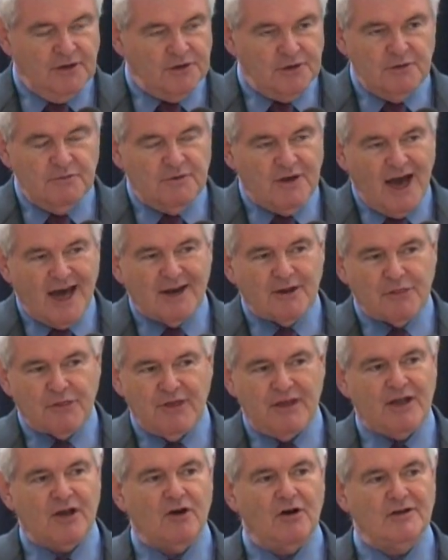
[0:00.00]
You've got to
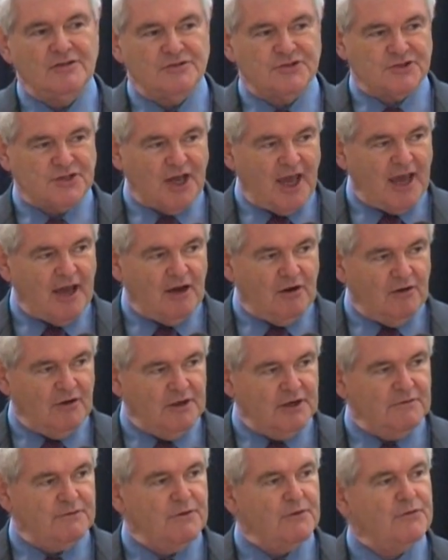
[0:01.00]
think on scale,
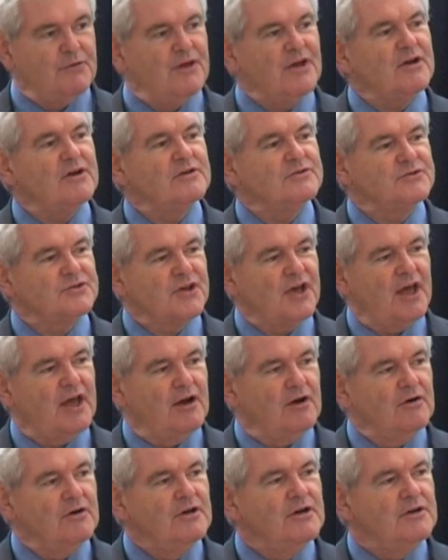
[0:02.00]
and if you think on
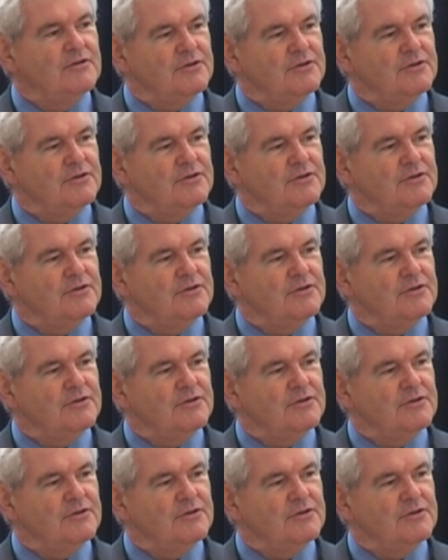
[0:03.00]
scale,